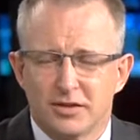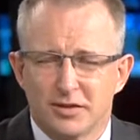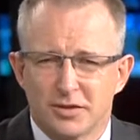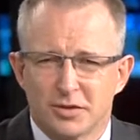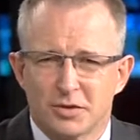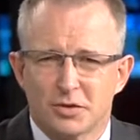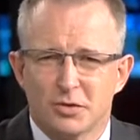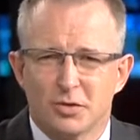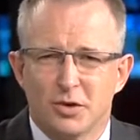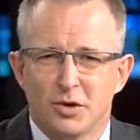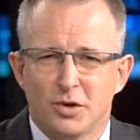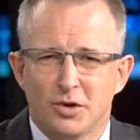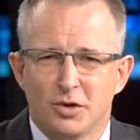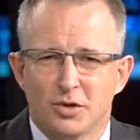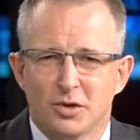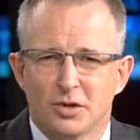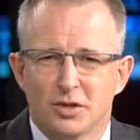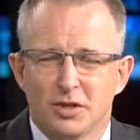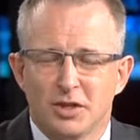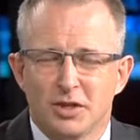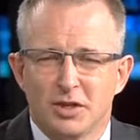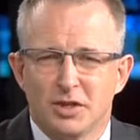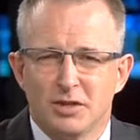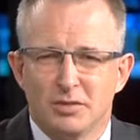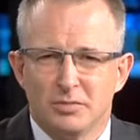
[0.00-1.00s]
strong
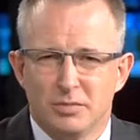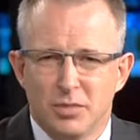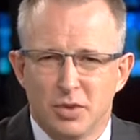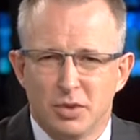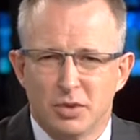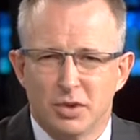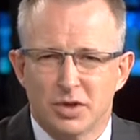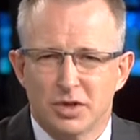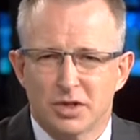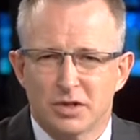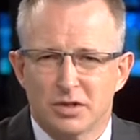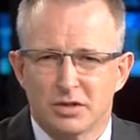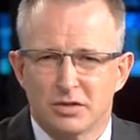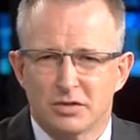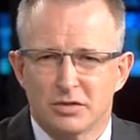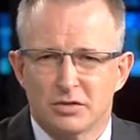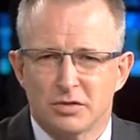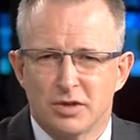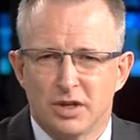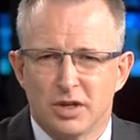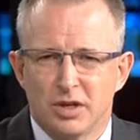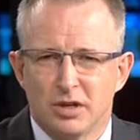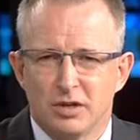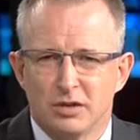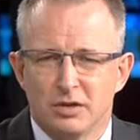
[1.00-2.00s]
border
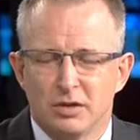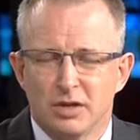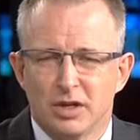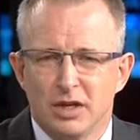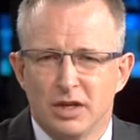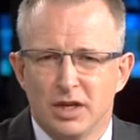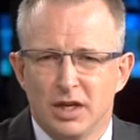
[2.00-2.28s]
control,